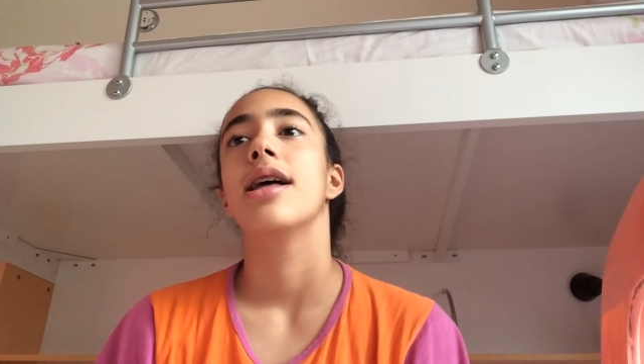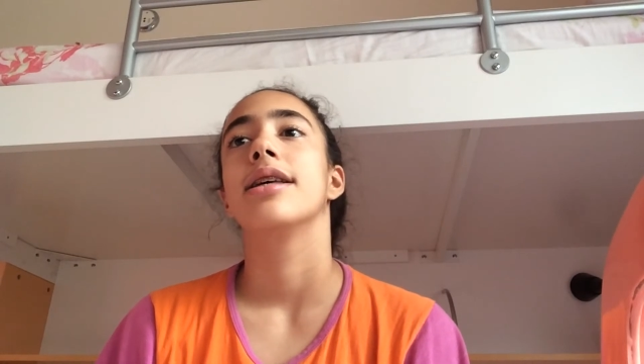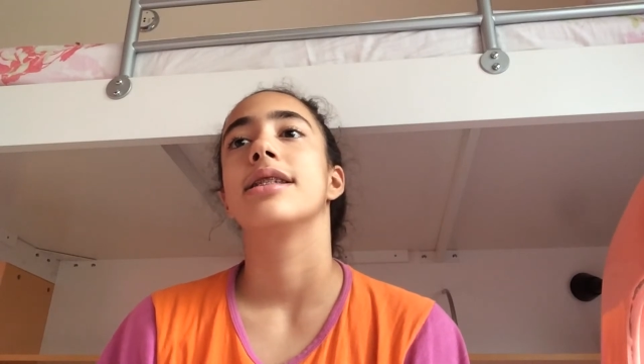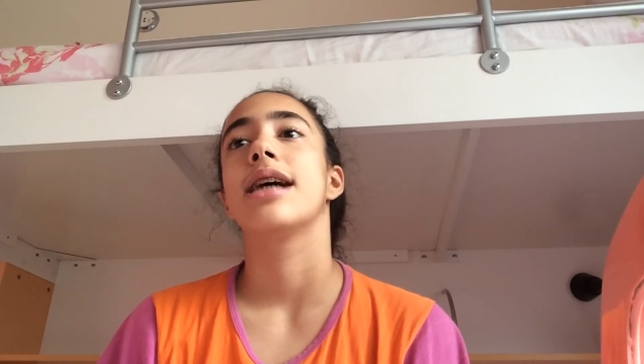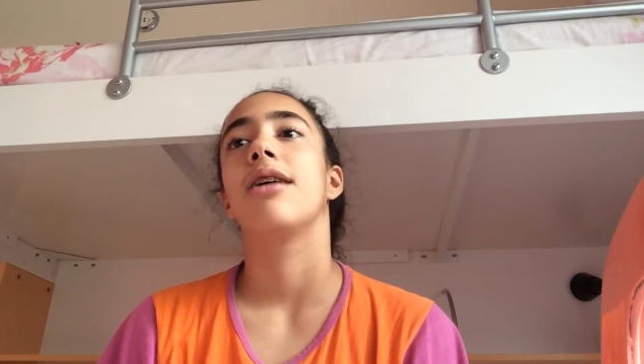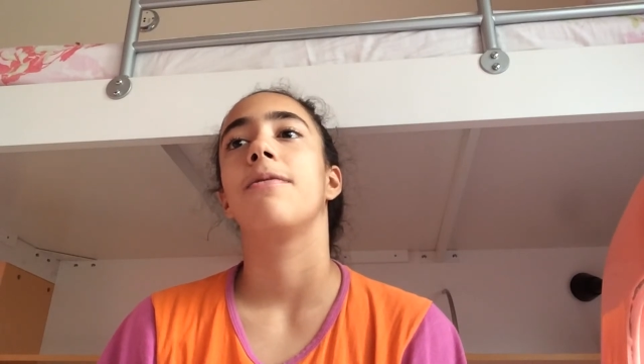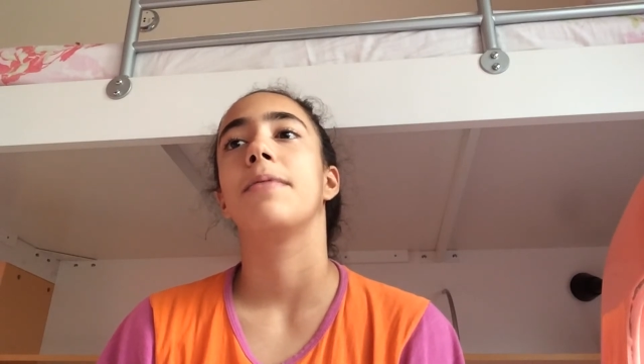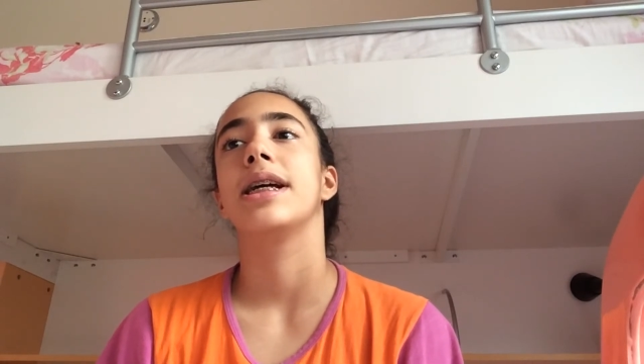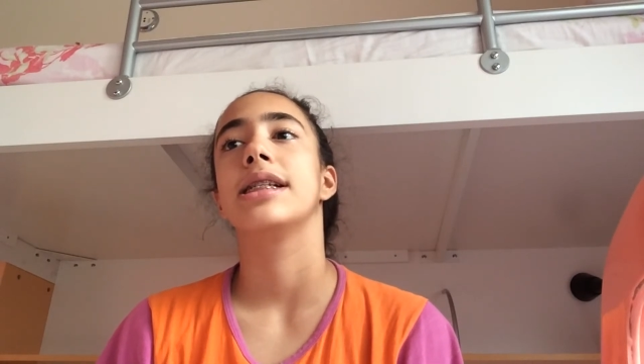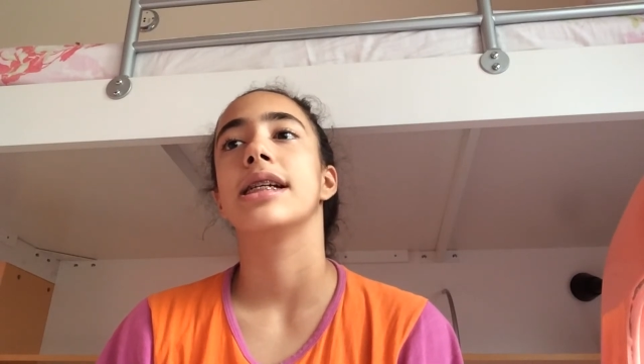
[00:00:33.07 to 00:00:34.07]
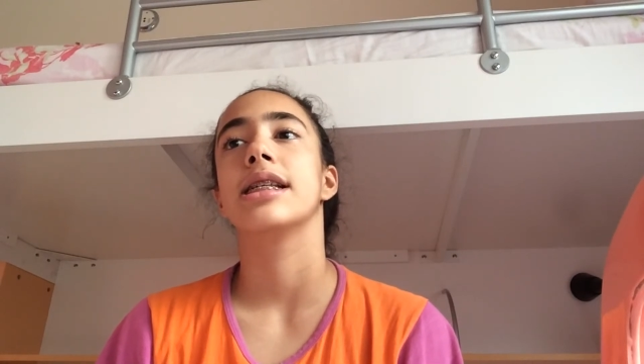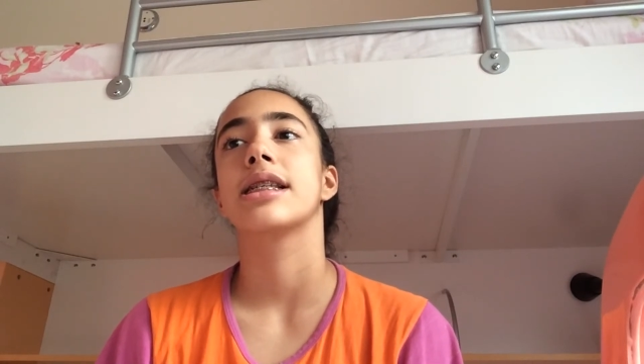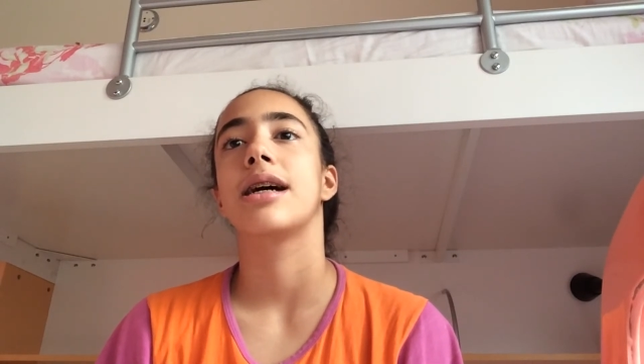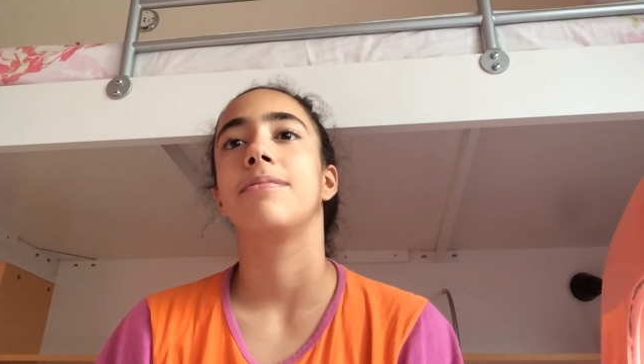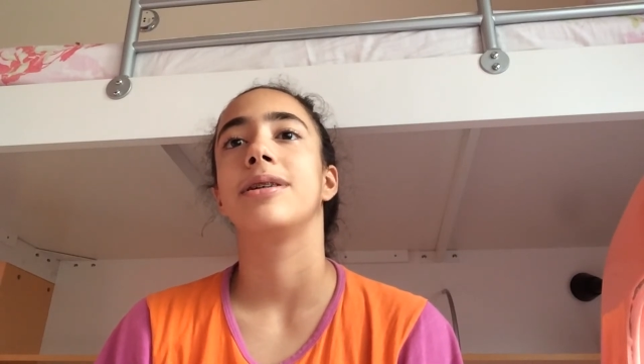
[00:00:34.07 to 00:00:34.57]
The style of painting,
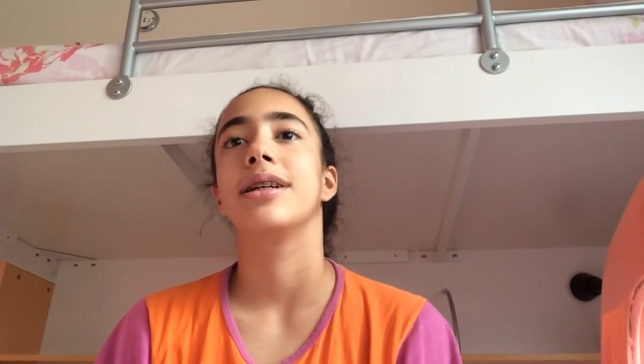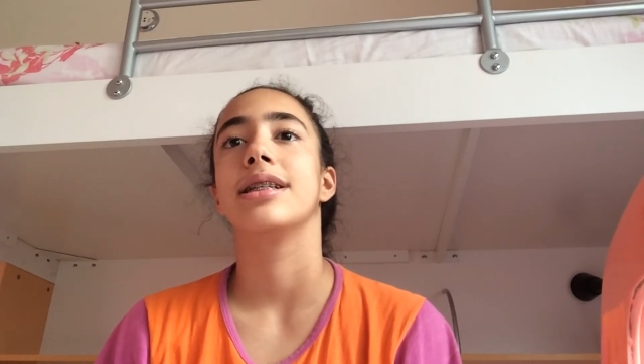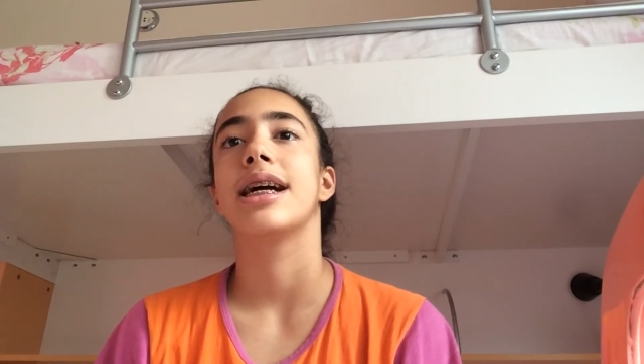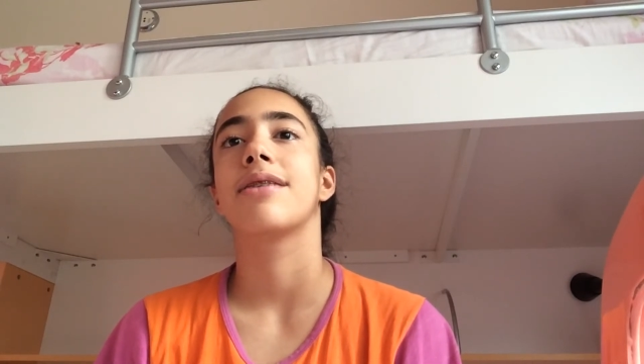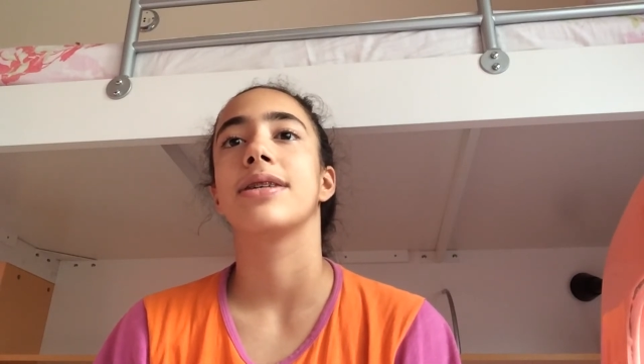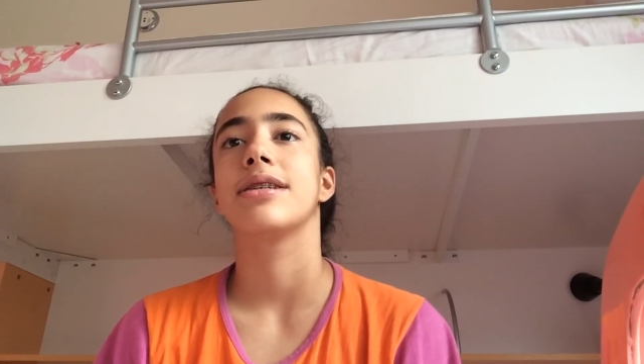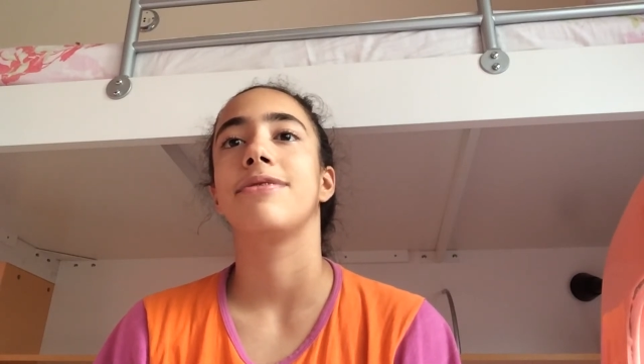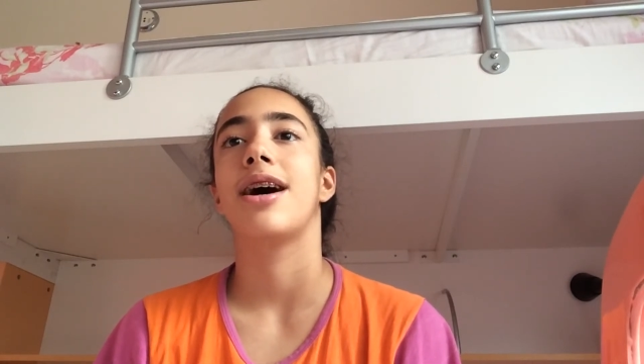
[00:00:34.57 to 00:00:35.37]
sculpture, and decorative